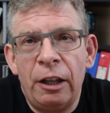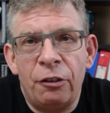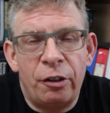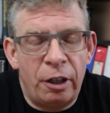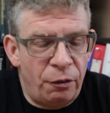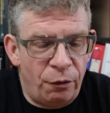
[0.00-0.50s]

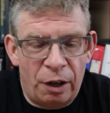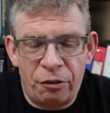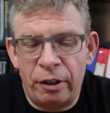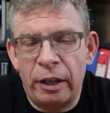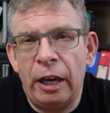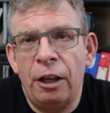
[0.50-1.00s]
incident
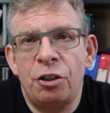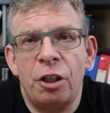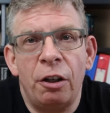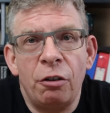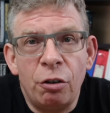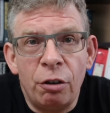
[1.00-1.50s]

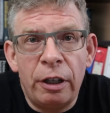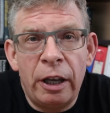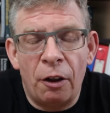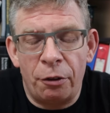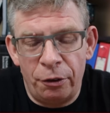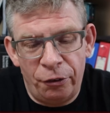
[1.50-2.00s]
investigation, good
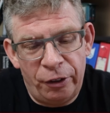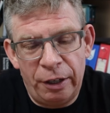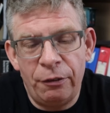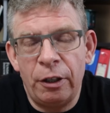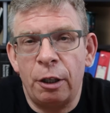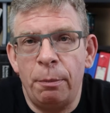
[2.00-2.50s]
health and
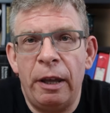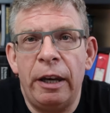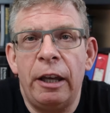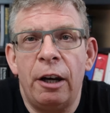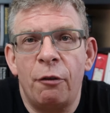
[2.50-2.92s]
safety committee,